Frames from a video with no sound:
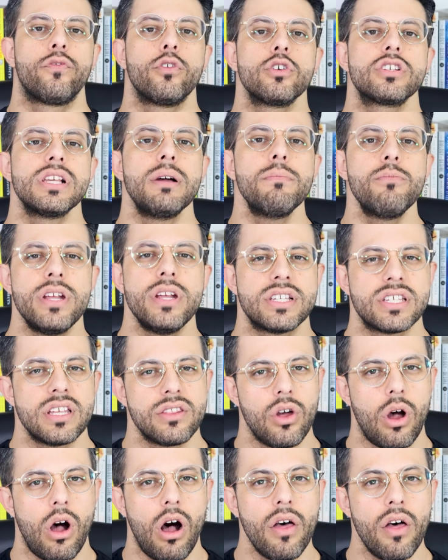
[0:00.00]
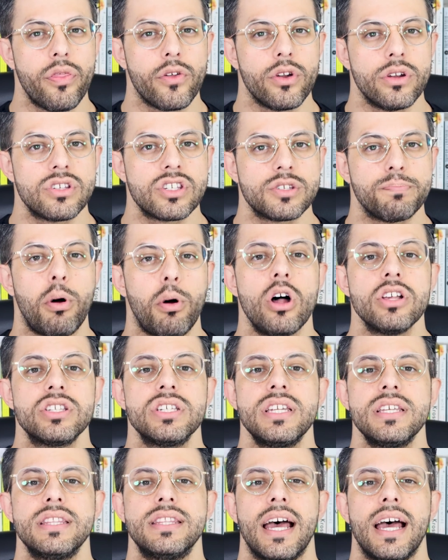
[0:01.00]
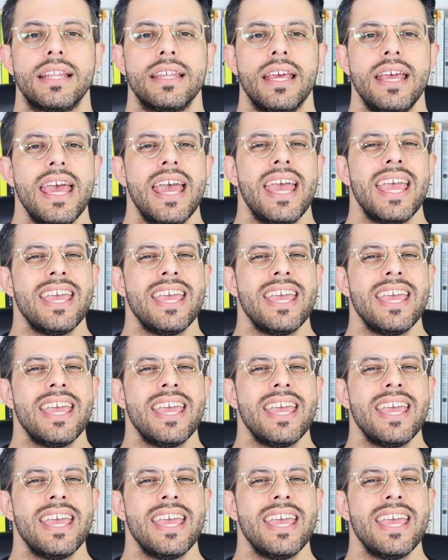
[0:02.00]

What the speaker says: For some reason, the authors posited that